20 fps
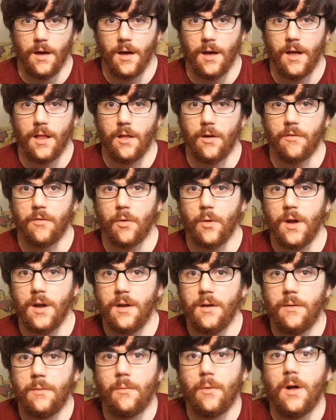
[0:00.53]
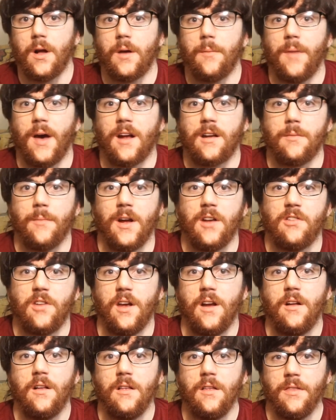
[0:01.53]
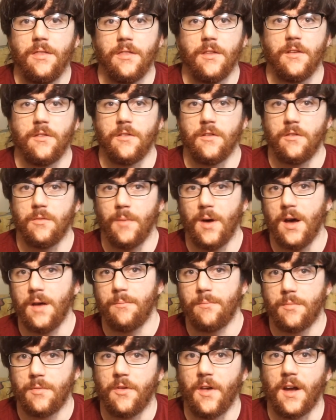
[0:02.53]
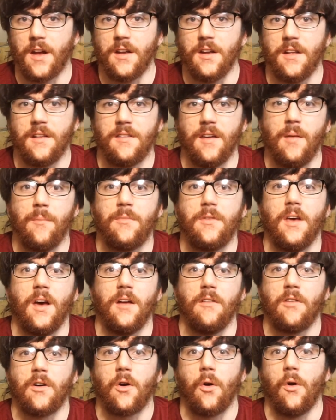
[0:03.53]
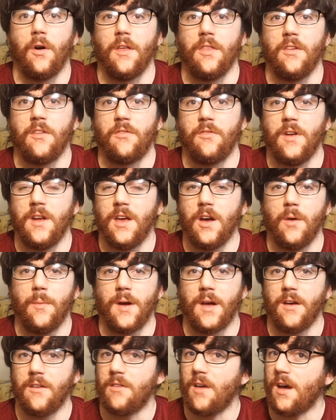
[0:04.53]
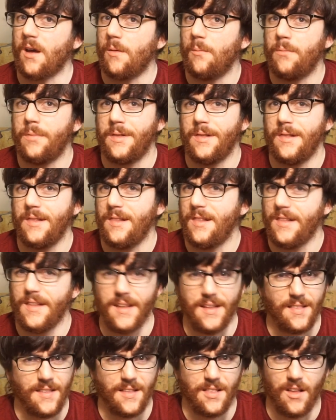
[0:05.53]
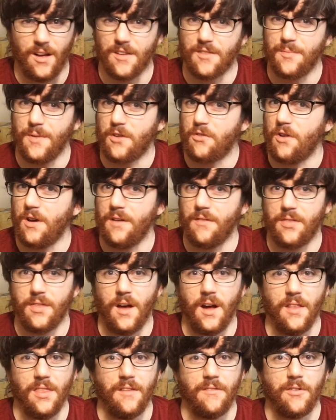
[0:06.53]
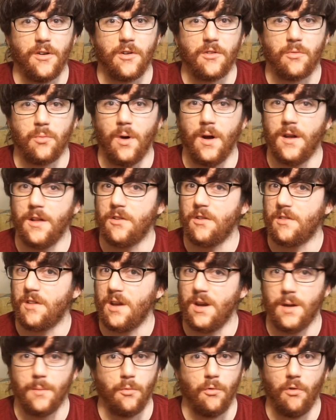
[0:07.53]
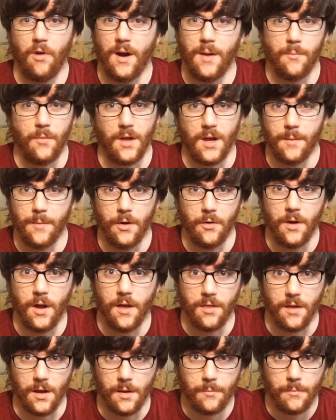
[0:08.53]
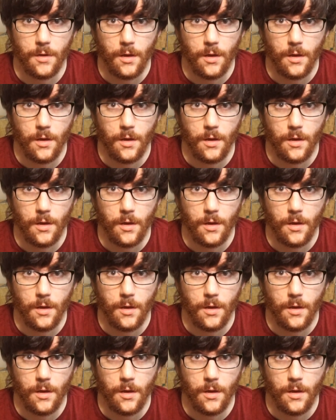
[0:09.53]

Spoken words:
Hello everyone, welcome back to my channel. This is my second attempt at recording this video because I completely lost my train of thought in the first one and just ended up rambling about nothing.